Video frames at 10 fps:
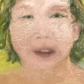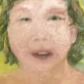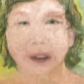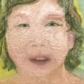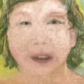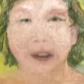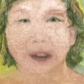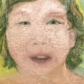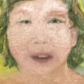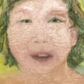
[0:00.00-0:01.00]
That's
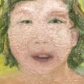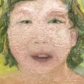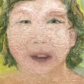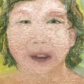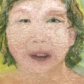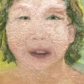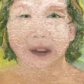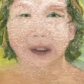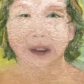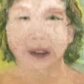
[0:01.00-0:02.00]
funny because it's not
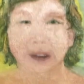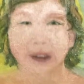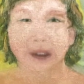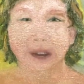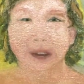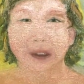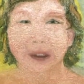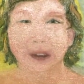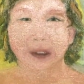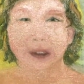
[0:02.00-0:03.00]
here and now, like it's
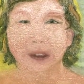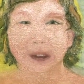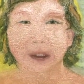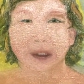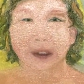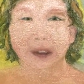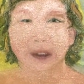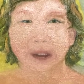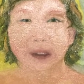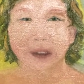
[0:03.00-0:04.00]
anything but.
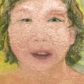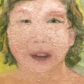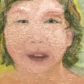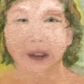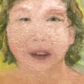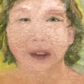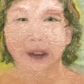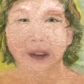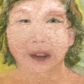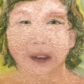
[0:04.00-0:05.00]
Okay,
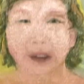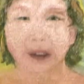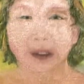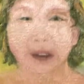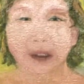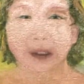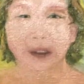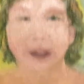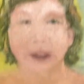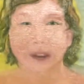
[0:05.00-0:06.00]
that's its name.
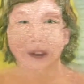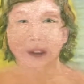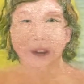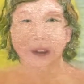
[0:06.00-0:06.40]
Here and